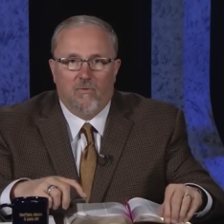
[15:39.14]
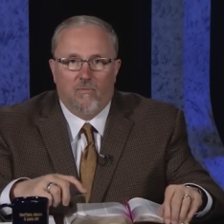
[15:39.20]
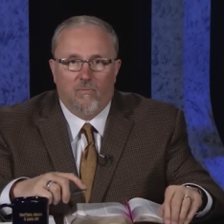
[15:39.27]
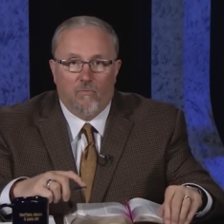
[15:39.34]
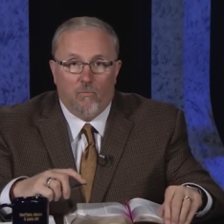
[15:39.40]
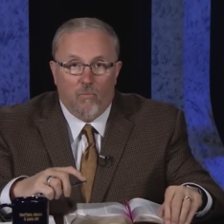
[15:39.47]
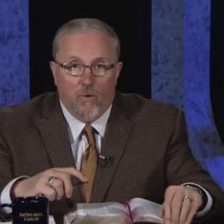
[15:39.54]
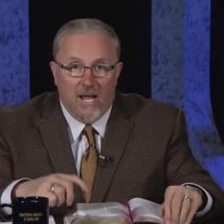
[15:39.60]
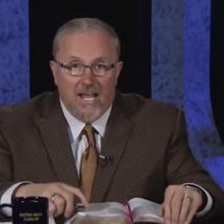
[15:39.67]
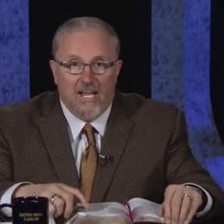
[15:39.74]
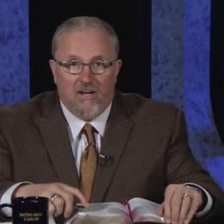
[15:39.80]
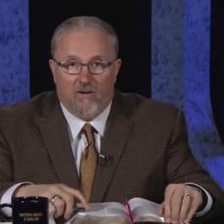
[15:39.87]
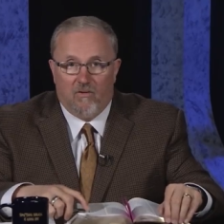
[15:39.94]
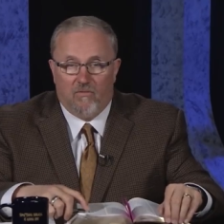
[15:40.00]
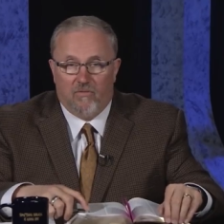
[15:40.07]
way
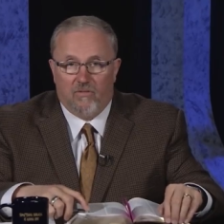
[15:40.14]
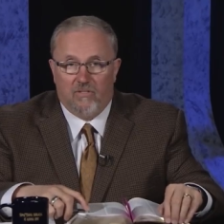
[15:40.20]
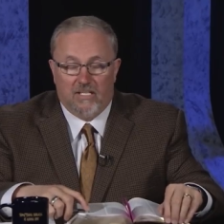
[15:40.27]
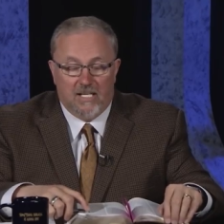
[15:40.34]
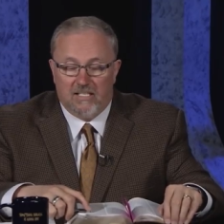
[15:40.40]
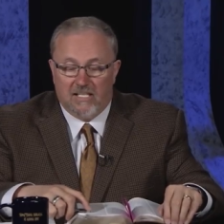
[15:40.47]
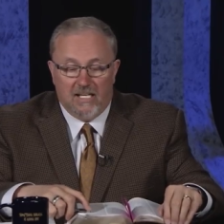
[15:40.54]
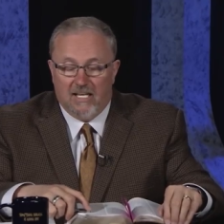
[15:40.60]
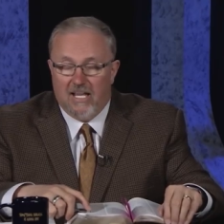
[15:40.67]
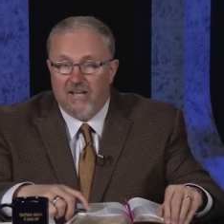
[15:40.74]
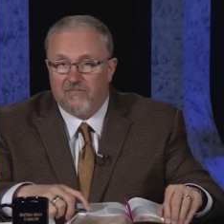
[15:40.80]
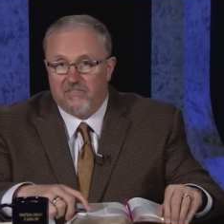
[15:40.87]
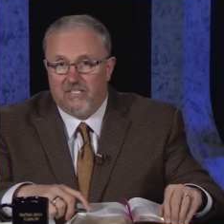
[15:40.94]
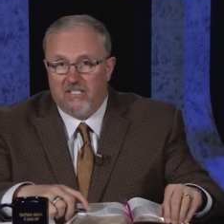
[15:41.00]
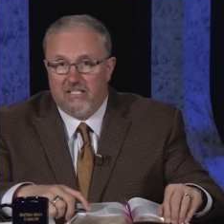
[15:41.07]
over. They
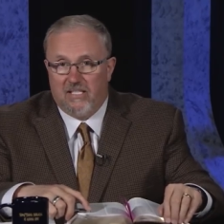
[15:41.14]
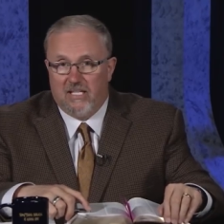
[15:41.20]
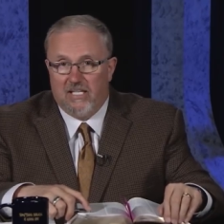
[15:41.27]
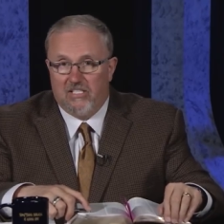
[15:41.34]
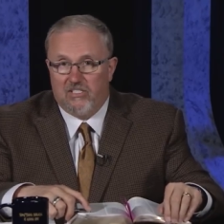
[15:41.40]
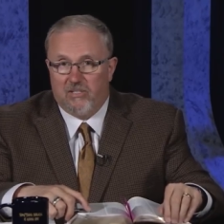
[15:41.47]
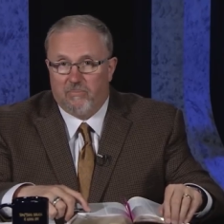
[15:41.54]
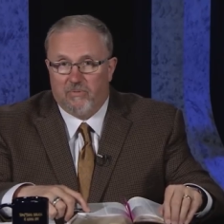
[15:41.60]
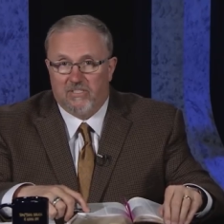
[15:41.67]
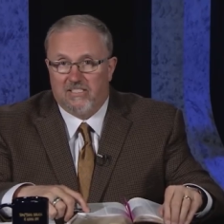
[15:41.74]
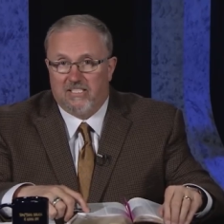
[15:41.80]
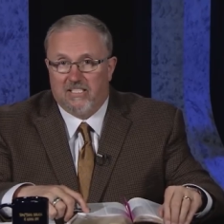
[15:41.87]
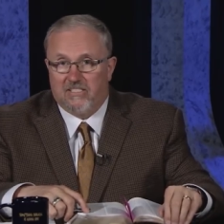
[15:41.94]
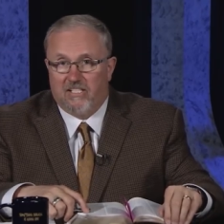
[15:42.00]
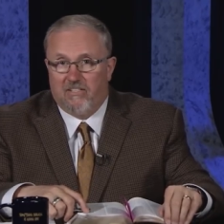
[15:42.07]
left Egypt with
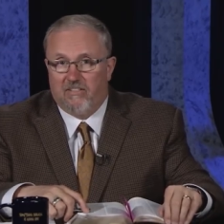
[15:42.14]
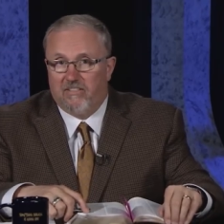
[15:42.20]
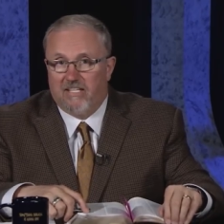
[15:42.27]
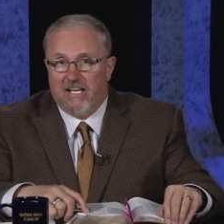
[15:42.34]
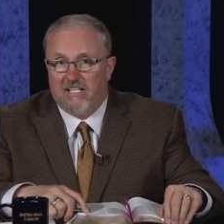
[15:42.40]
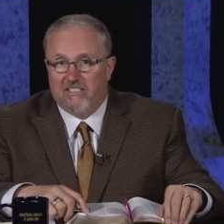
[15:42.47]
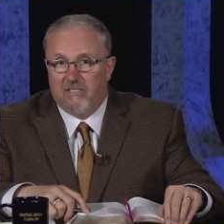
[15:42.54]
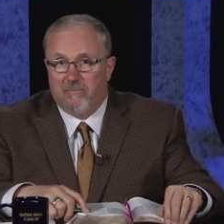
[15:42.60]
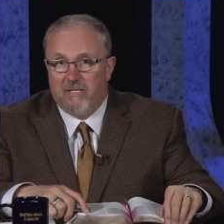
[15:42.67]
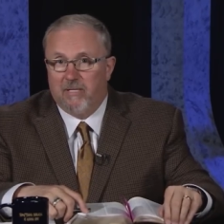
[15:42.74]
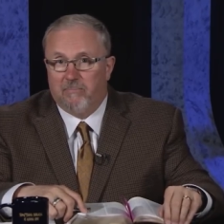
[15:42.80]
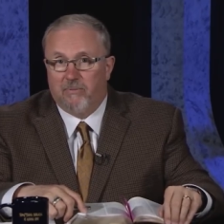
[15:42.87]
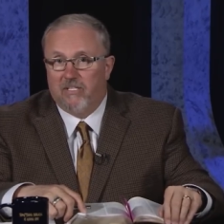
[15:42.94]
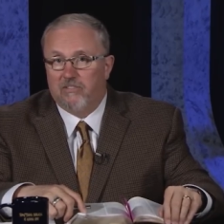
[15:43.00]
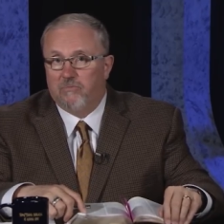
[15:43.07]
600,000
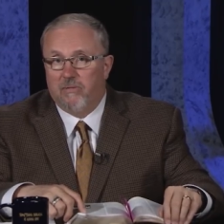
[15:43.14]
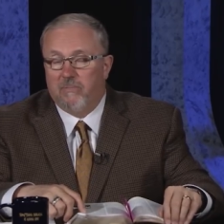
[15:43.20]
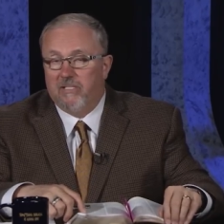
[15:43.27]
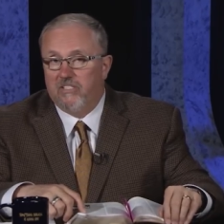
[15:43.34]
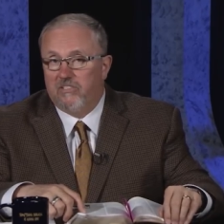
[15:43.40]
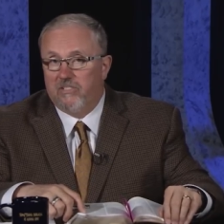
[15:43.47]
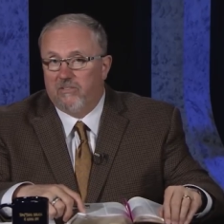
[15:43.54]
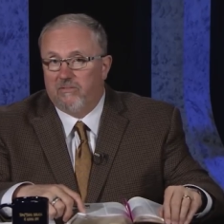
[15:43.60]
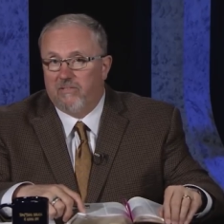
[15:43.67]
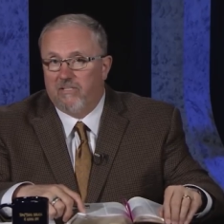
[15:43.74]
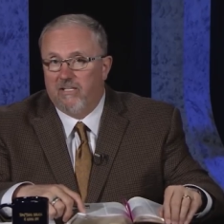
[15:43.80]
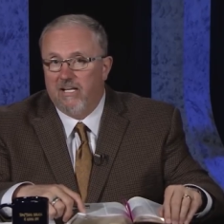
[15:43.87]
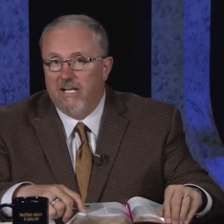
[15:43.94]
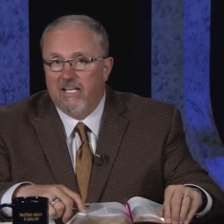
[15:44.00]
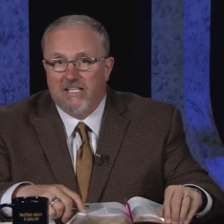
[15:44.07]
men plus women and children.
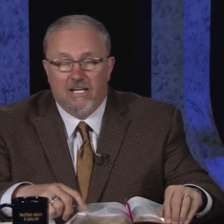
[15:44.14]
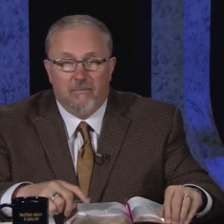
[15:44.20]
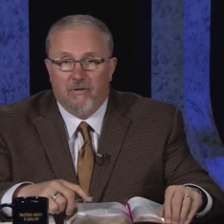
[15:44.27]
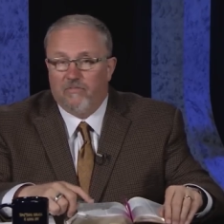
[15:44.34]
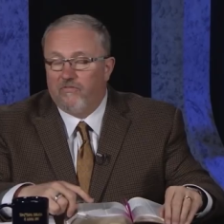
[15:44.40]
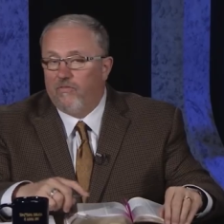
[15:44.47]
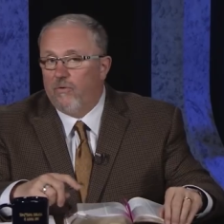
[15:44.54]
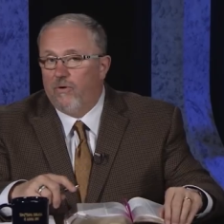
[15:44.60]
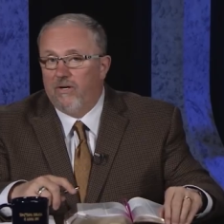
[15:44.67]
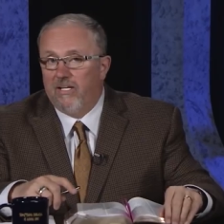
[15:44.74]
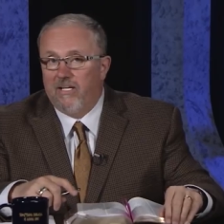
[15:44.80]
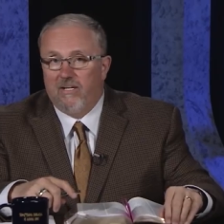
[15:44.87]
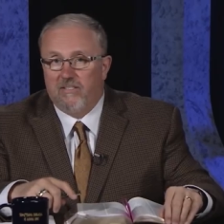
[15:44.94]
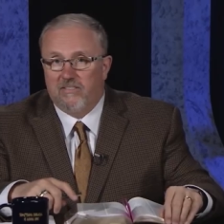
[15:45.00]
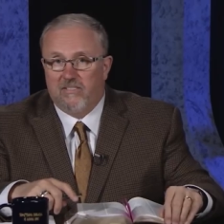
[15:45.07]
They went 40
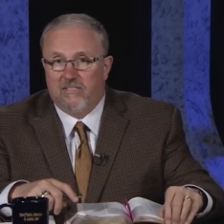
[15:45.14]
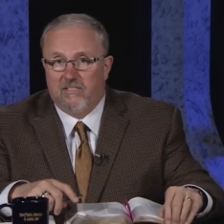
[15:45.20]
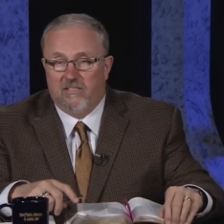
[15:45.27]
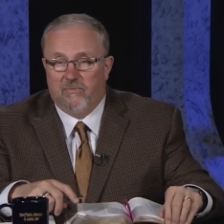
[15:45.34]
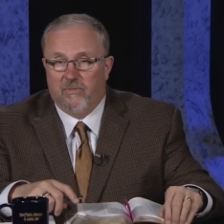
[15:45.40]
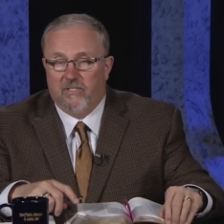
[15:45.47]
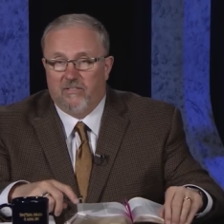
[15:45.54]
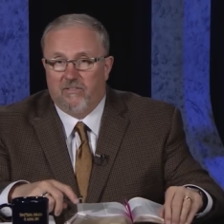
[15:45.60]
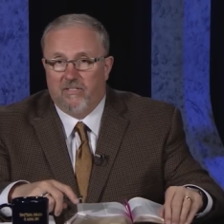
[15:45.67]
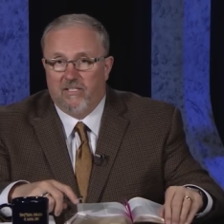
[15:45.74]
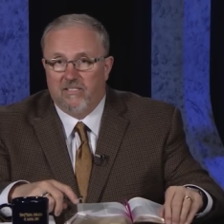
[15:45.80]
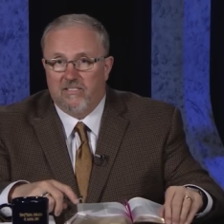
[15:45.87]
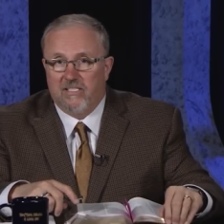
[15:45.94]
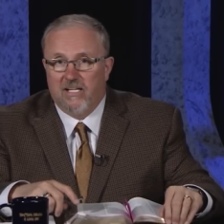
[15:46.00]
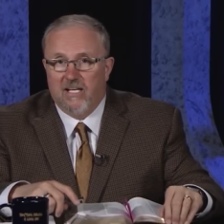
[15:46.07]
years in the
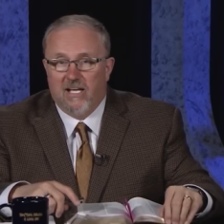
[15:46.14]
wilderness.